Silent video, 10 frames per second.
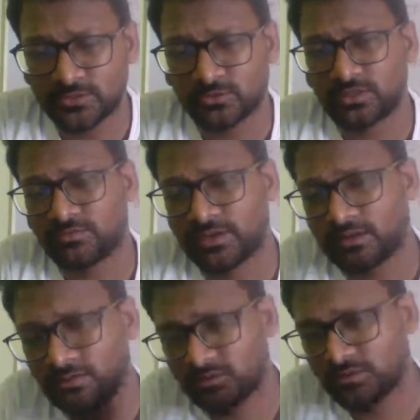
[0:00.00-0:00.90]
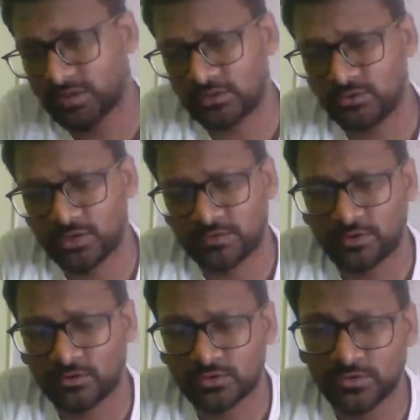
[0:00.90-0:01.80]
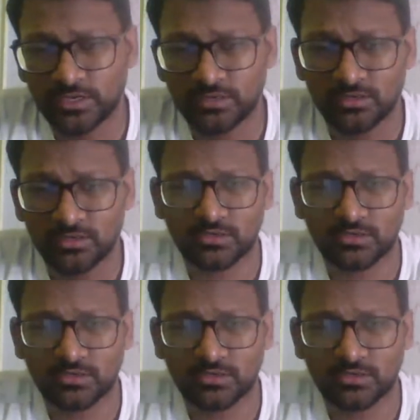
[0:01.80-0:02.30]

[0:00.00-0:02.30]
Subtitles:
so that whenever you have doubts, you can